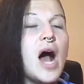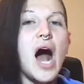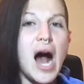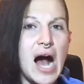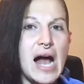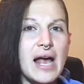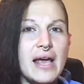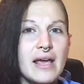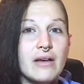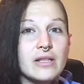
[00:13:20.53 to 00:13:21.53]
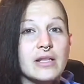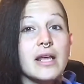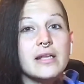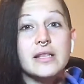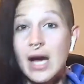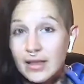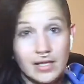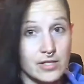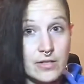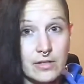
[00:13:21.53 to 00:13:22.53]
and not
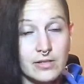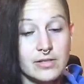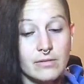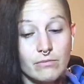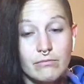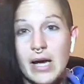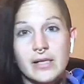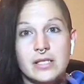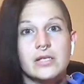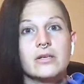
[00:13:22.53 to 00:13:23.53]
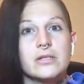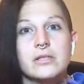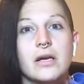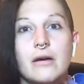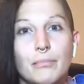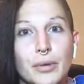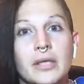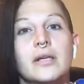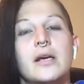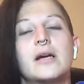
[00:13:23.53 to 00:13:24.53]
this year's is like completely
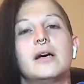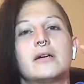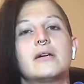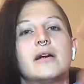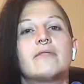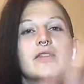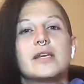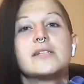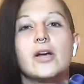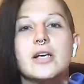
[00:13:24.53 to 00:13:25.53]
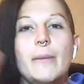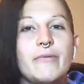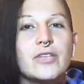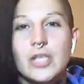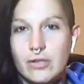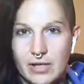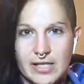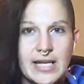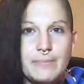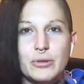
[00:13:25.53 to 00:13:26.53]
like cluttered and everything's on top of each other, and it's
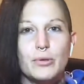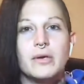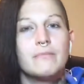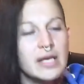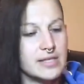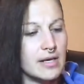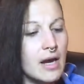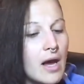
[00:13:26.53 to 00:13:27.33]
absolutely amazing.